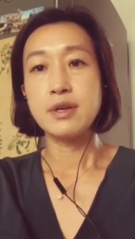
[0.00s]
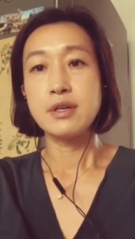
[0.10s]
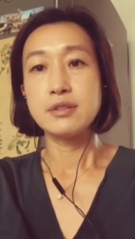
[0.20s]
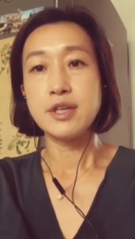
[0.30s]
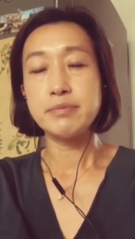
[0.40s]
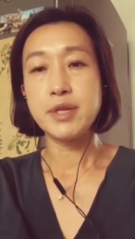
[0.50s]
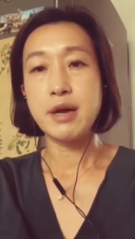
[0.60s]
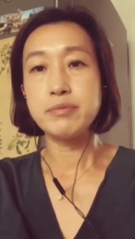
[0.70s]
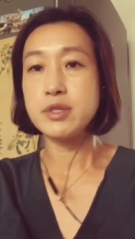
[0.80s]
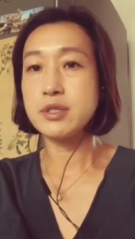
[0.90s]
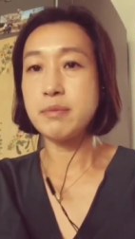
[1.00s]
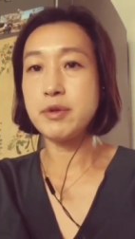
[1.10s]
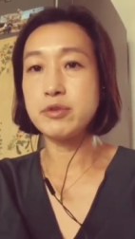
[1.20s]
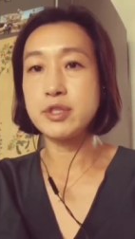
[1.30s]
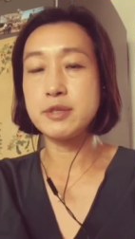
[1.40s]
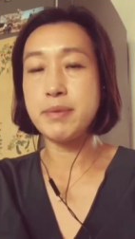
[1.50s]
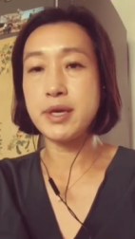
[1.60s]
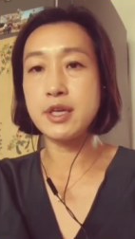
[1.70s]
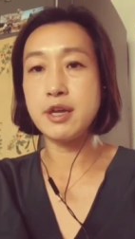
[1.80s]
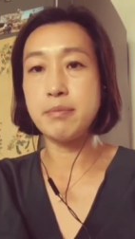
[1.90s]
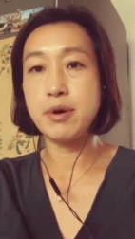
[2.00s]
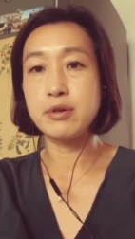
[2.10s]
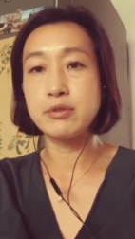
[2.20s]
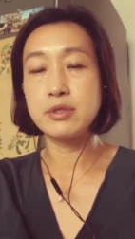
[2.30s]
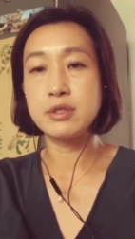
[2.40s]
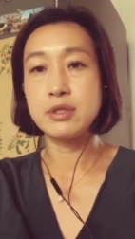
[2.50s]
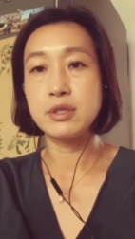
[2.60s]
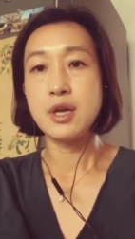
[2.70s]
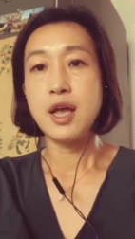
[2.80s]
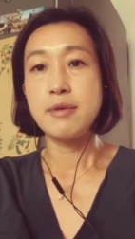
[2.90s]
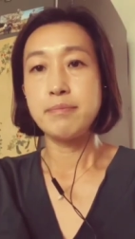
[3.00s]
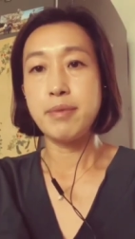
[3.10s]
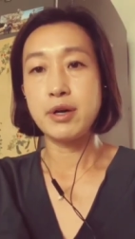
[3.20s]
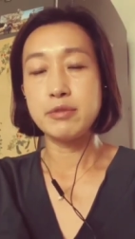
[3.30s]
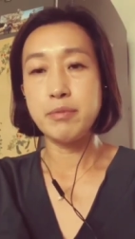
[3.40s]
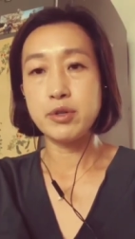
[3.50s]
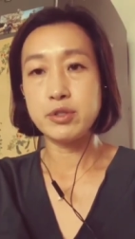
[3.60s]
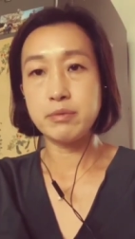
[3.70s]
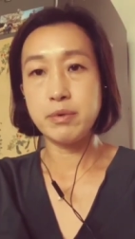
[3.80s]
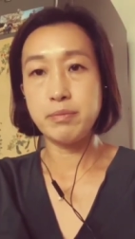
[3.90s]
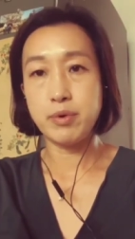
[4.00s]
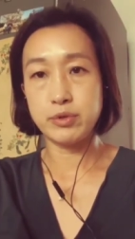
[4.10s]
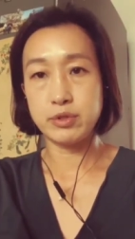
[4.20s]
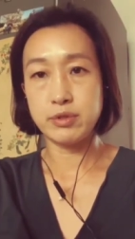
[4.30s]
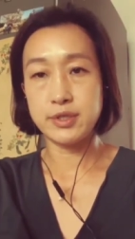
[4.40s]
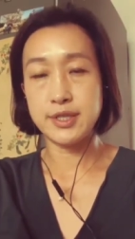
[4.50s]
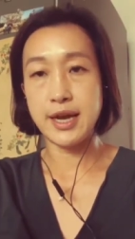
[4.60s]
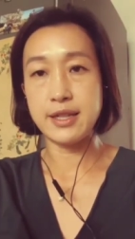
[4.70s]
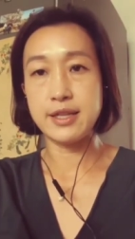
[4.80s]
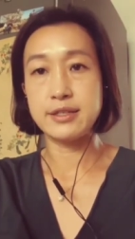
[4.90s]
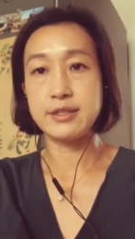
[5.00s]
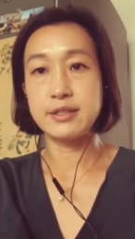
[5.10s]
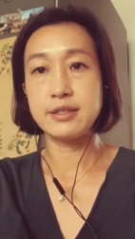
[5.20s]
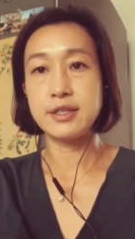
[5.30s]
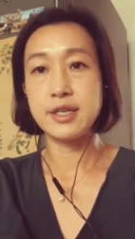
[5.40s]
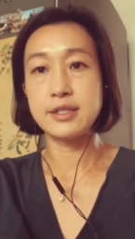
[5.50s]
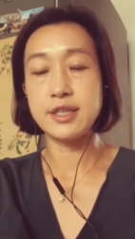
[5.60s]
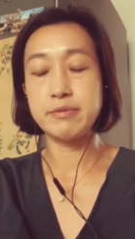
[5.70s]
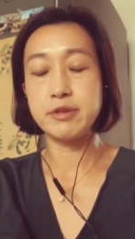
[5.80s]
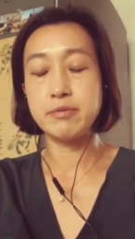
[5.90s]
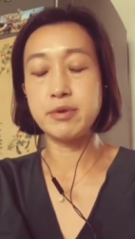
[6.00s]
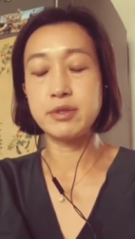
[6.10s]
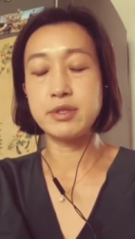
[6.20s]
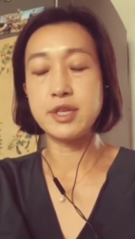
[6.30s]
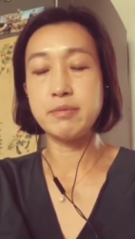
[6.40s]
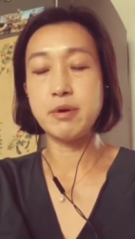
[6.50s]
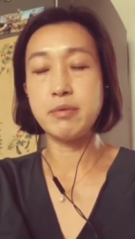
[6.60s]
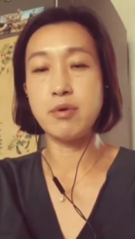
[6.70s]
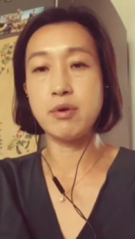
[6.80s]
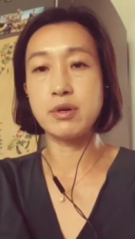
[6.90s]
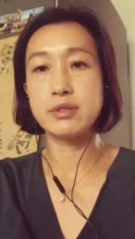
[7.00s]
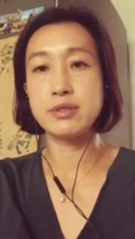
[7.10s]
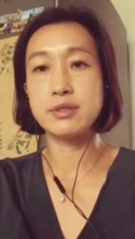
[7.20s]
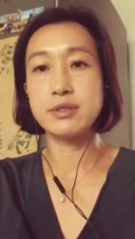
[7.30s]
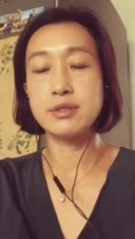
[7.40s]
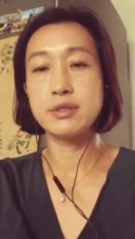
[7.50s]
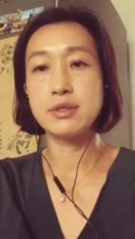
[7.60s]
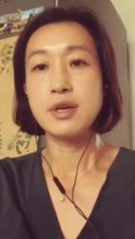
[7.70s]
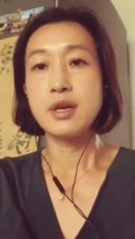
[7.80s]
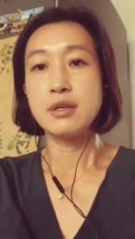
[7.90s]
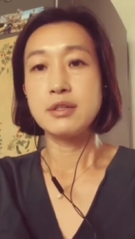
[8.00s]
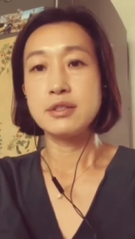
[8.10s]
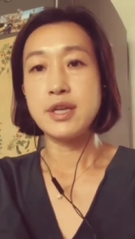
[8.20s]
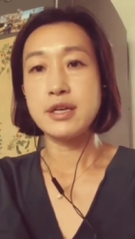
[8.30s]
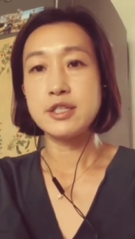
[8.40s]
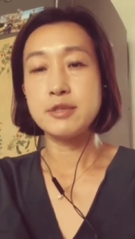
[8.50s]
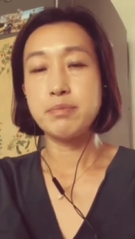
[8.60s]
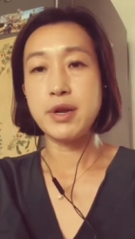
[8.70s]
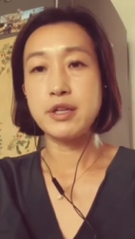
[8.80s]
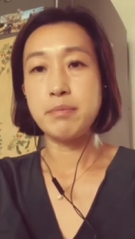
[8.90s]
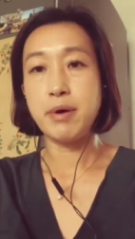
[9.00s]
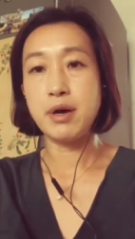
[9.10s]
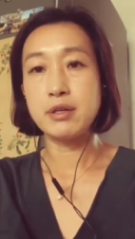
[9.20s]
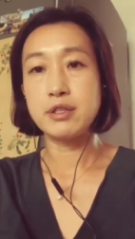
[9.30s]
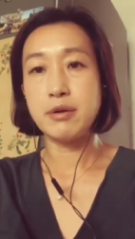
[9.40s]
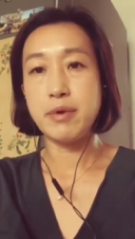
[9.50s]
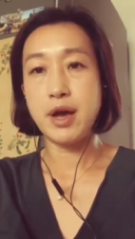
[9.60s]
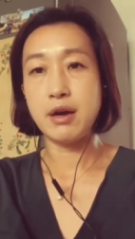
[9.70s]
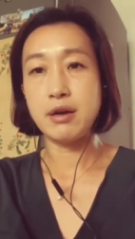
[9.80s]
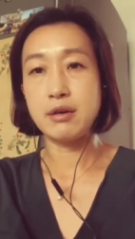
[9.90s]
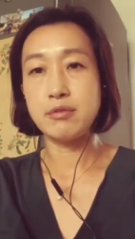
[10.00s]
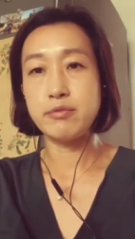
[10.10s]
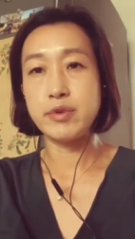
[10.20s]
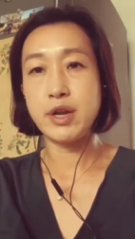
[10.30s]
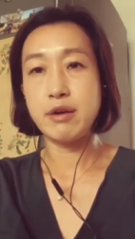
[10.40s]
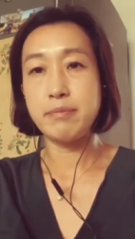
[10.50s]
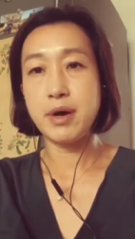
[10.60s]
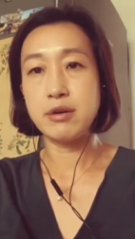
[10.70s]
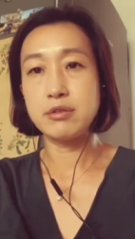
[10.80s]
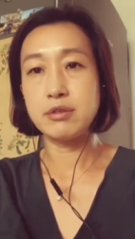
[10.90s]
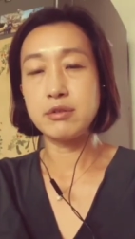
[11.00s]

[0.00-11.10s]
Sometimes someone would speak in a boat, but most of the boats were silent, except for the dip of oars. They spread apart without mouth.